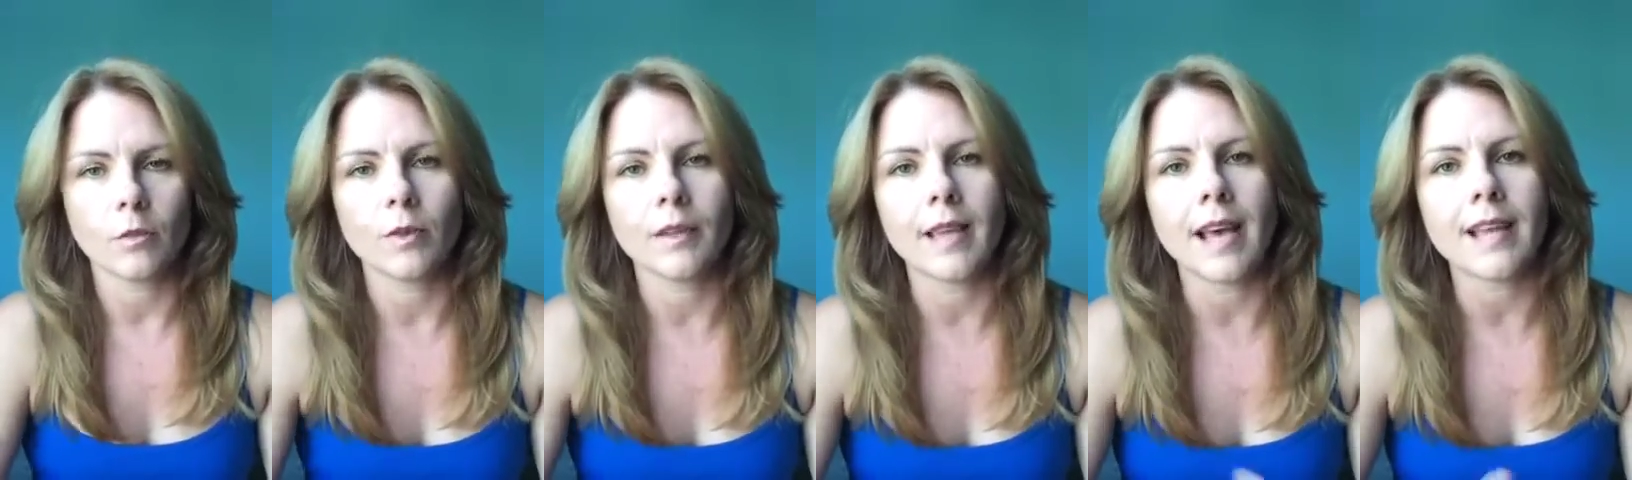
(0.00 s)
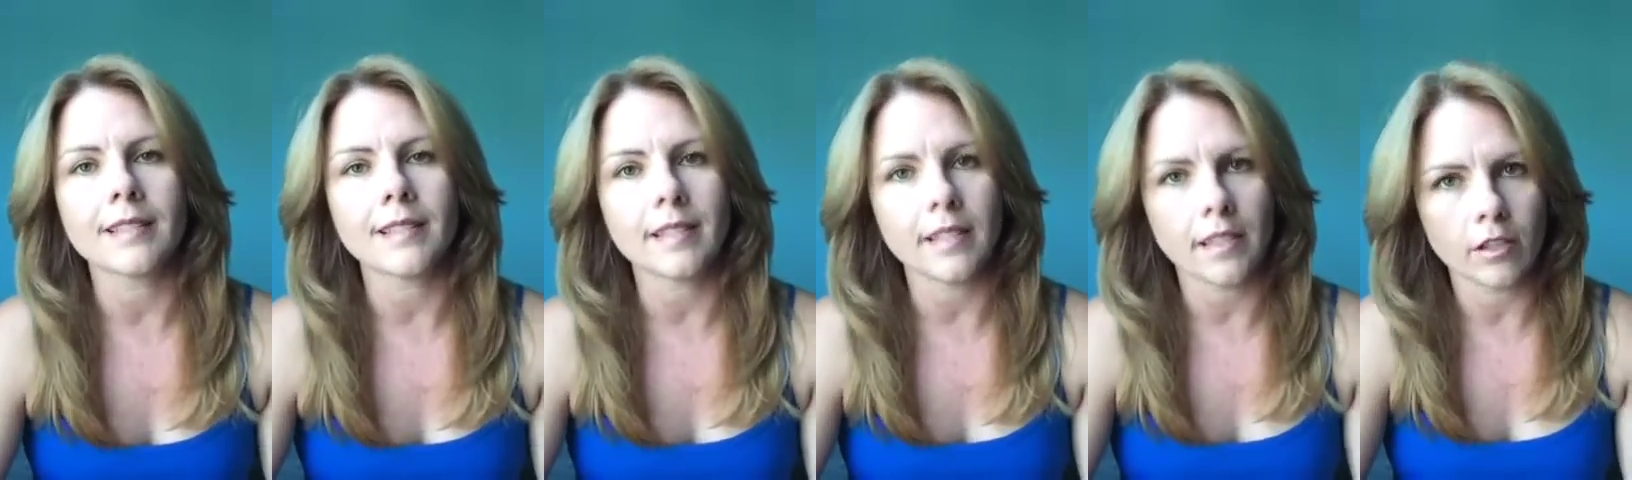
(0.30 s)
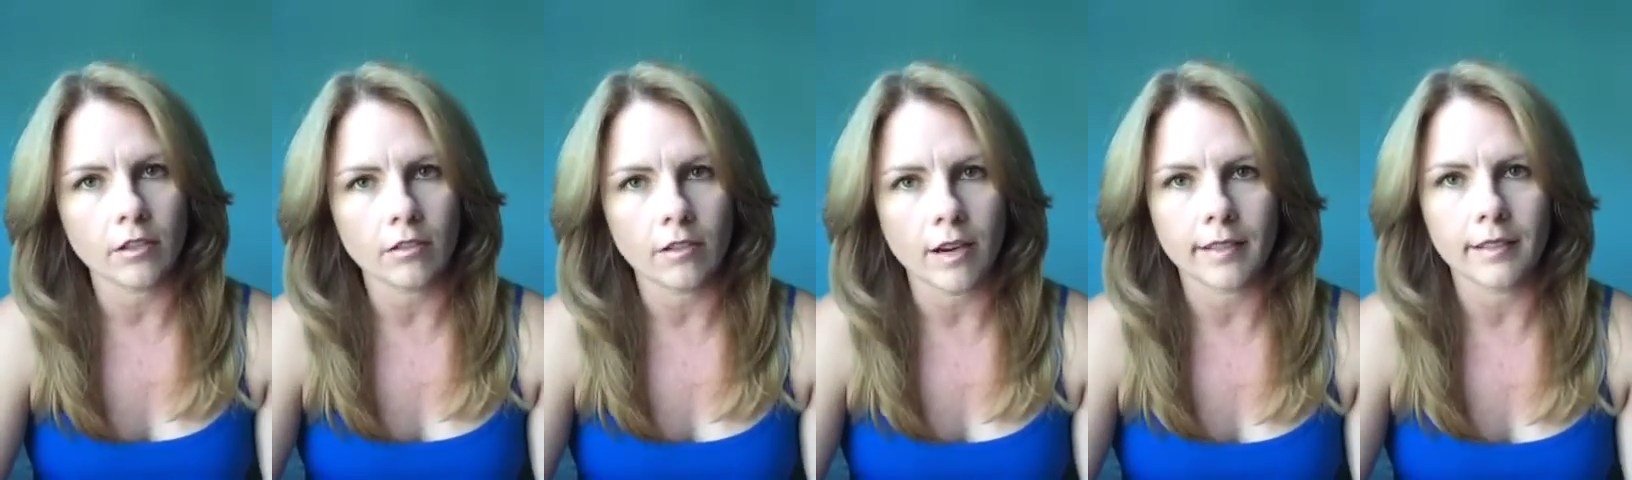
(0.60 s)
Well, that's an
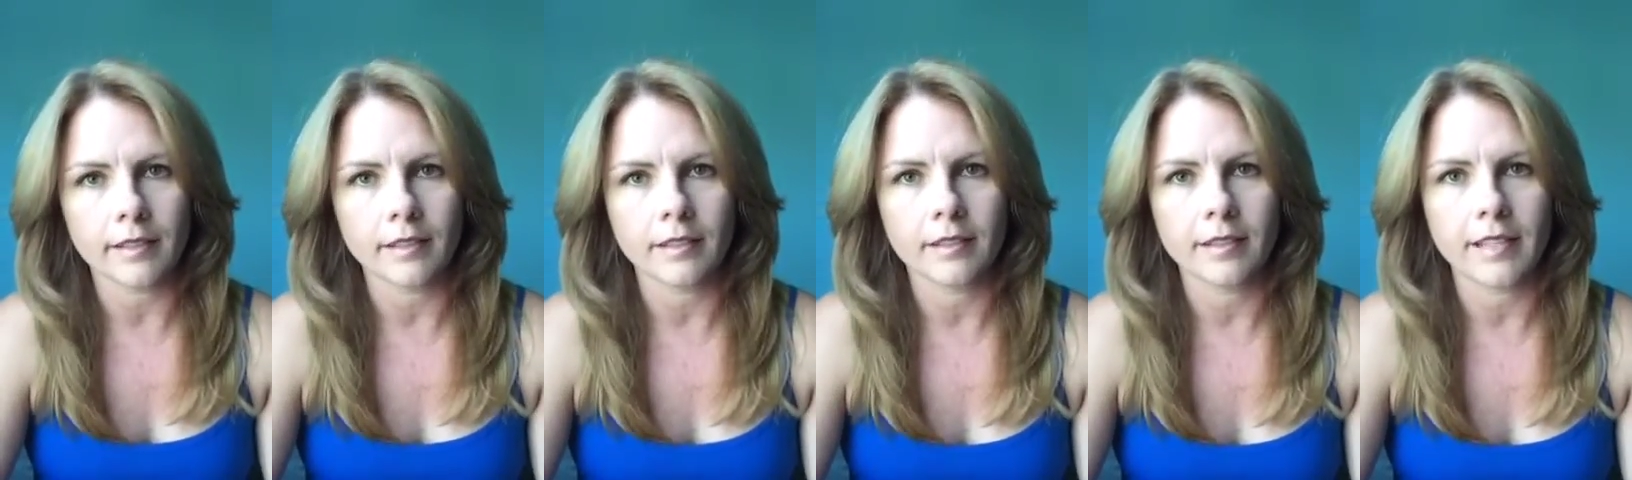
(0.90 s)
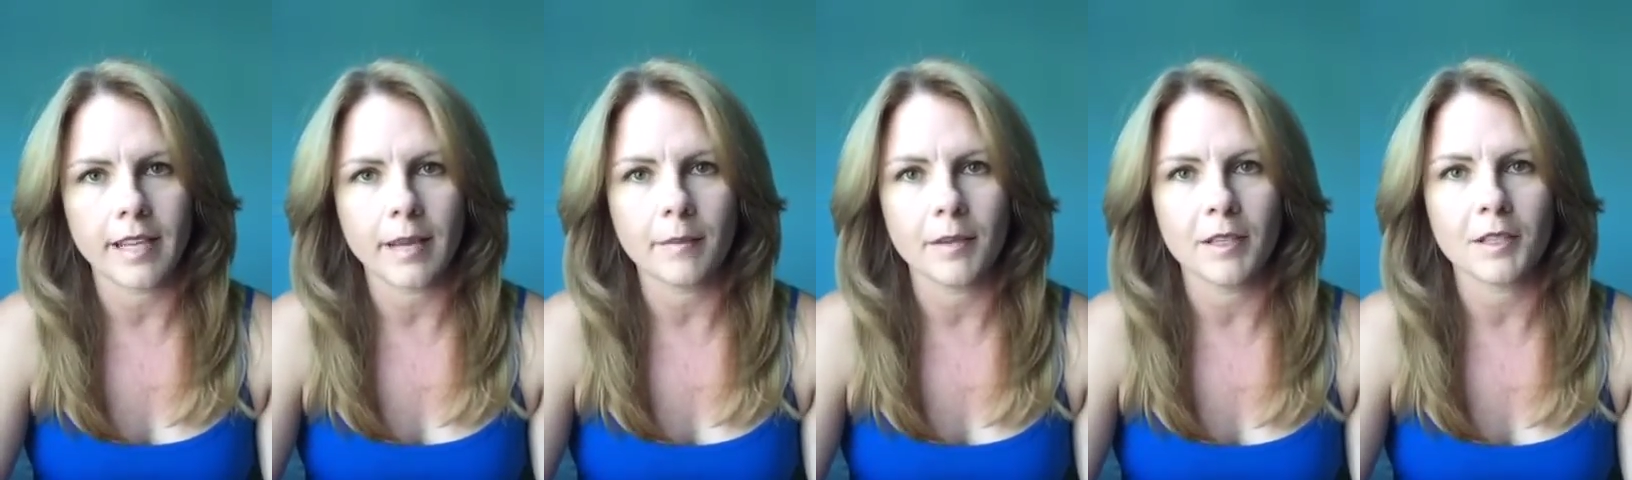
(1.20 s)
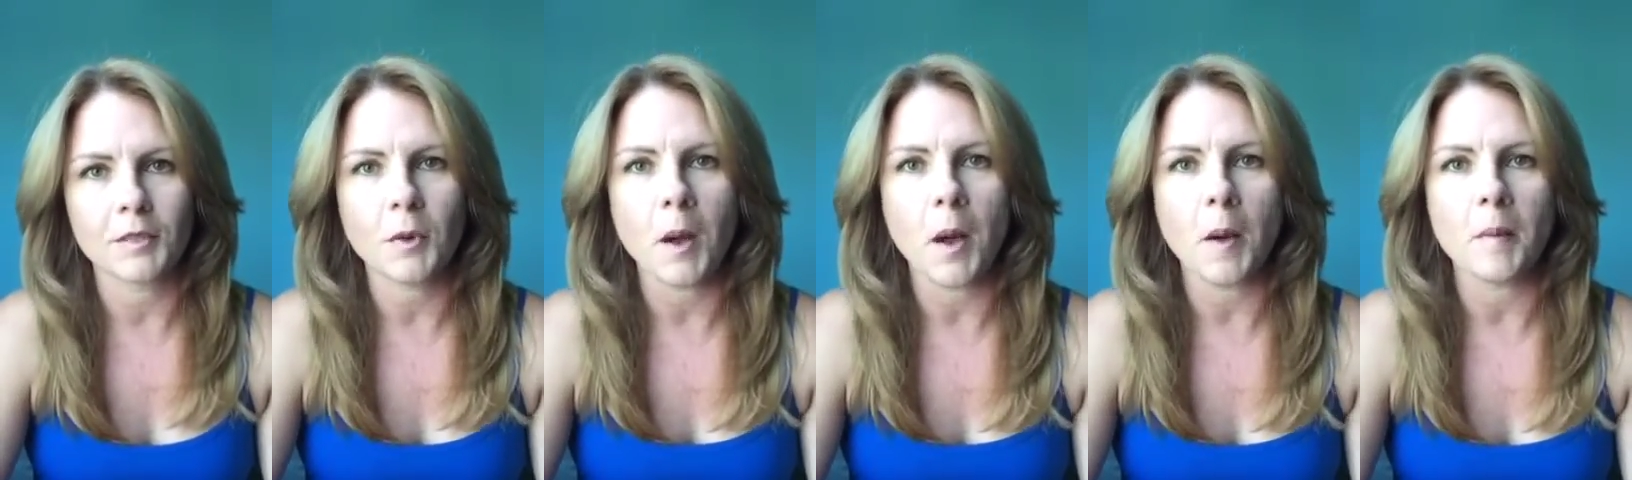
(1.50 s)
incorrect statement
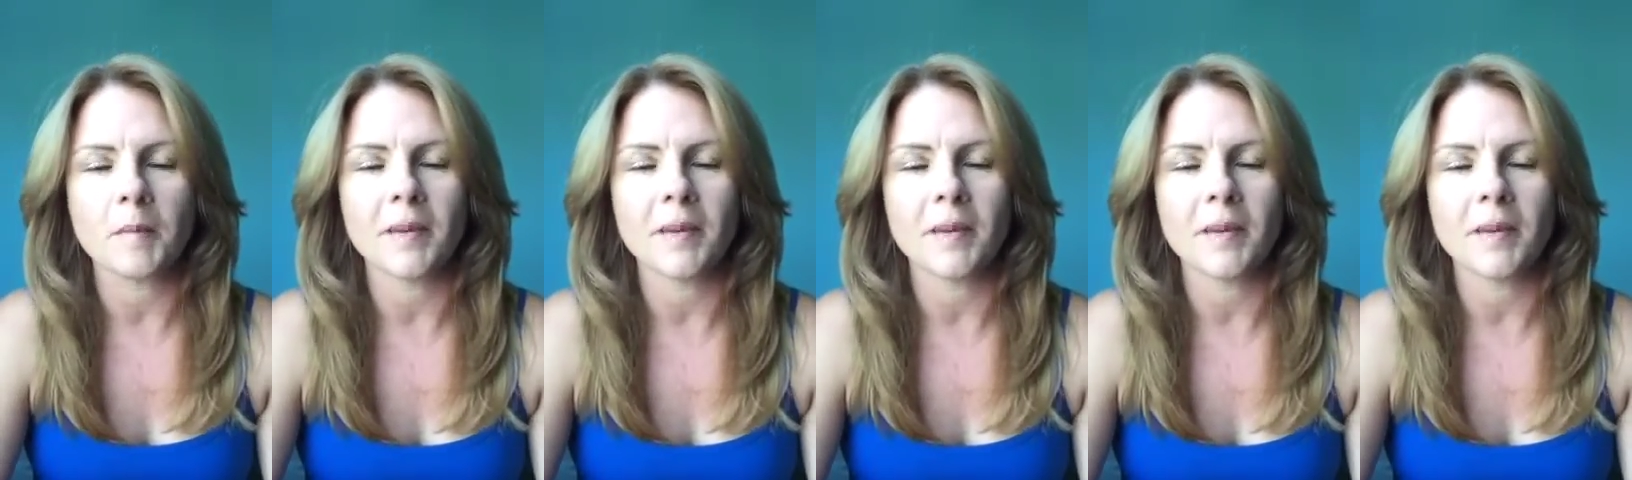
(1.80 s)
as well